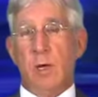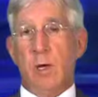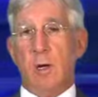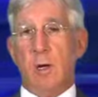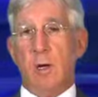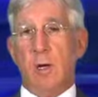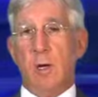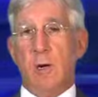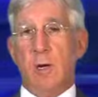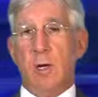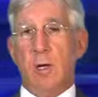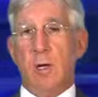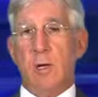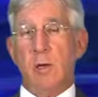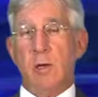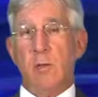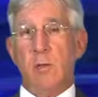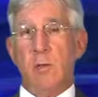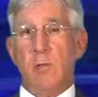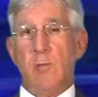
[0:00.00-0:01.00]
Our
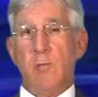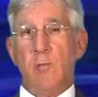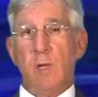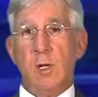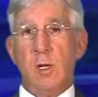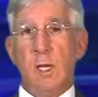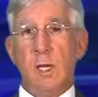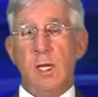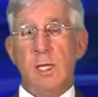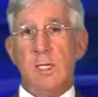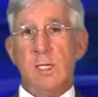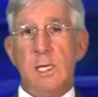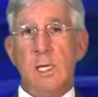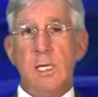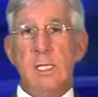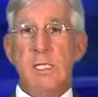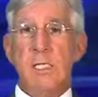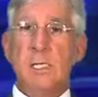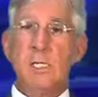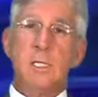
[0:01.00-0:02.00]
uh, toll free line is
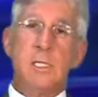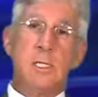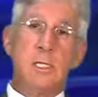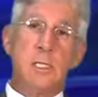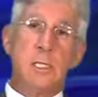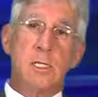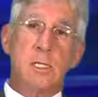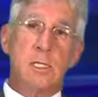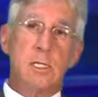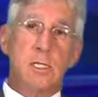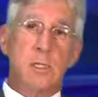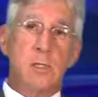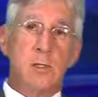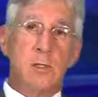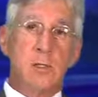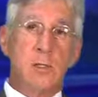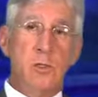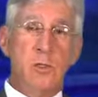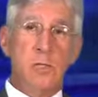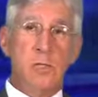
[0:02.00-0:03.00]
866
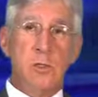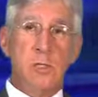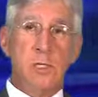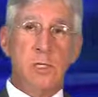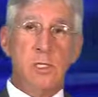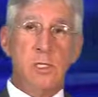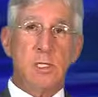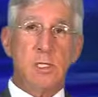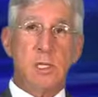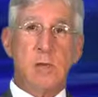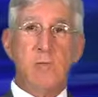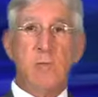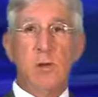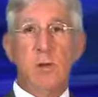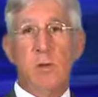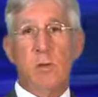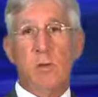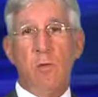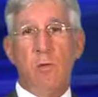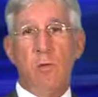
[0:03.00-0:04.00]

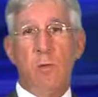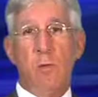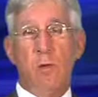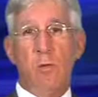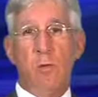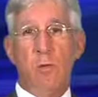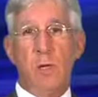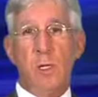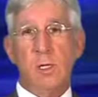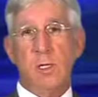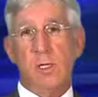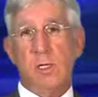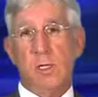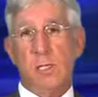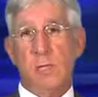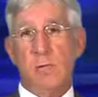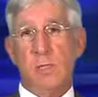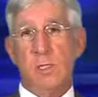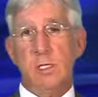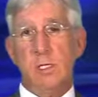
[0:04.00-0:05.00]
267
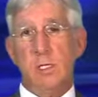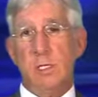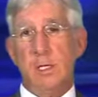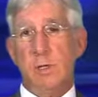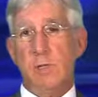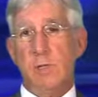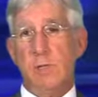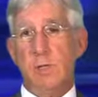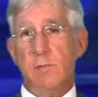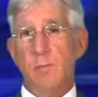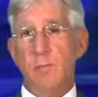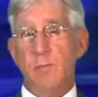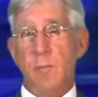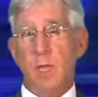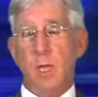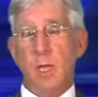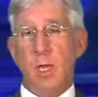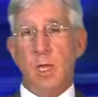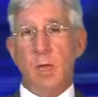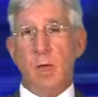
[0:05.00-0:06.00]
1177.
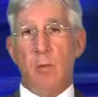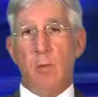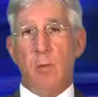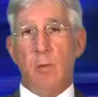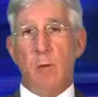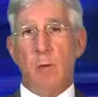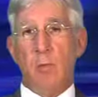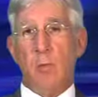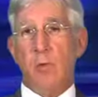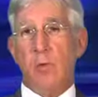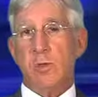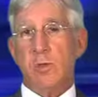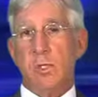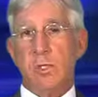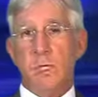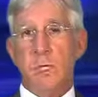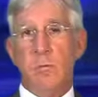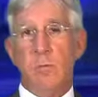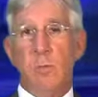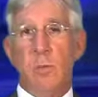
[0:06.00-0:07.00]
My
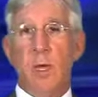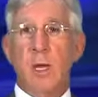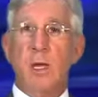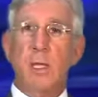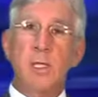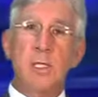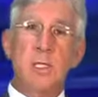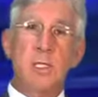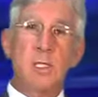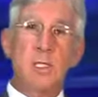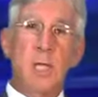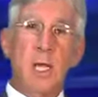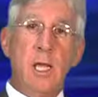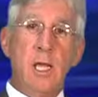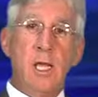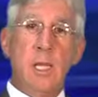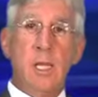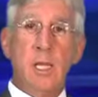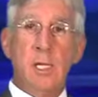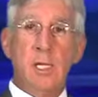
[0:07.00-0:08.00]
personal email is
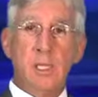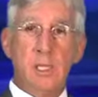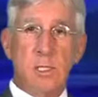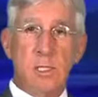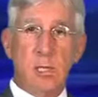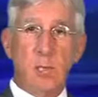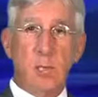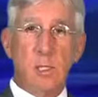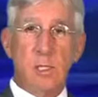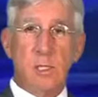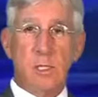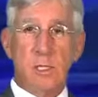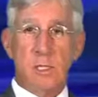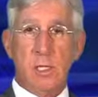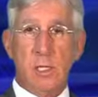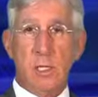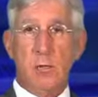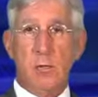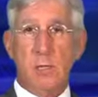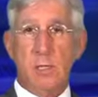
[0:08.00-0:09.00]
stan at
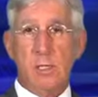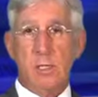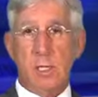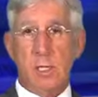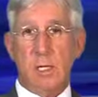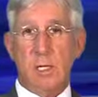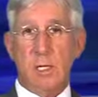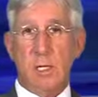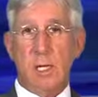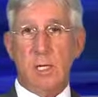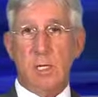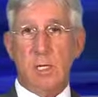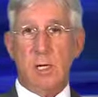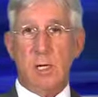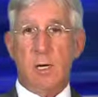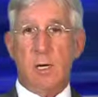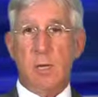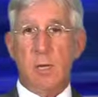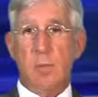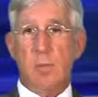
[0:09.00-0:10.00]

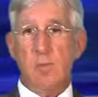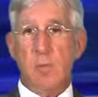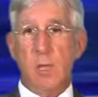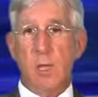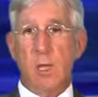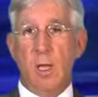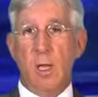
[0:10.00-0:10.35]
summitsettlements.com.